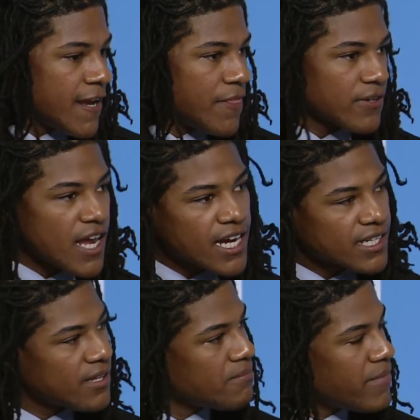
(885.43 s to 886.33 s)
they're not going
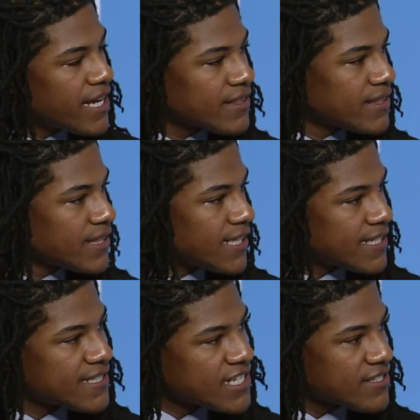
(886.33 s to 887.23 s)
to make the
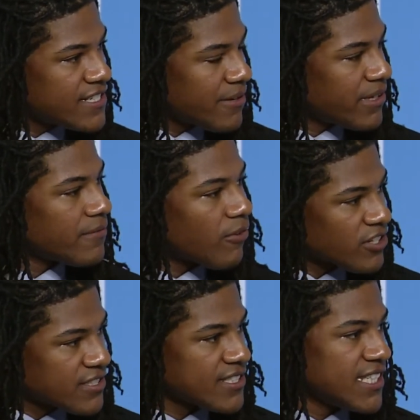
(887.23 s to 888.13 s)
decisions that we mm-hmm.
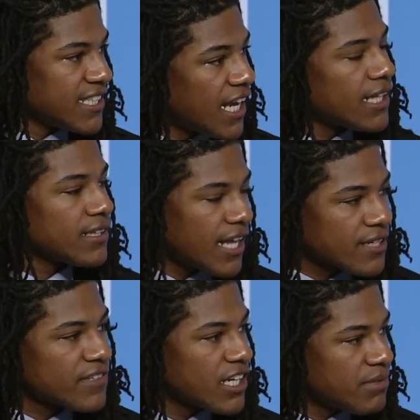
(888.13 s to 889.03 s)
unfortunately see a lot of
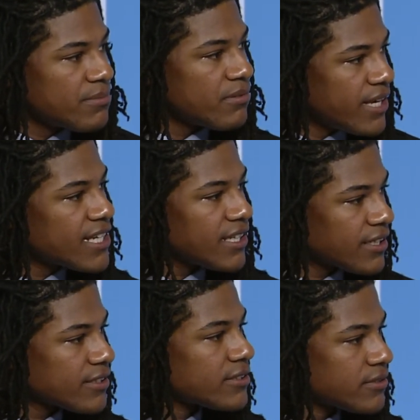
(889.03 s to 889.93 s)
young people making.
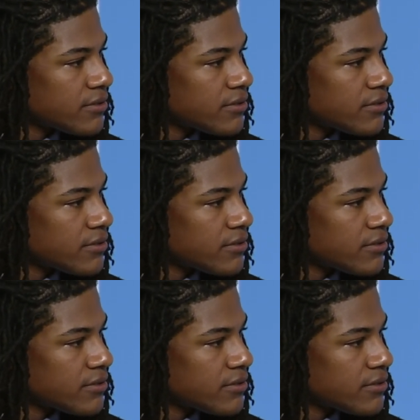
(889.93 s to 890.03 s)
So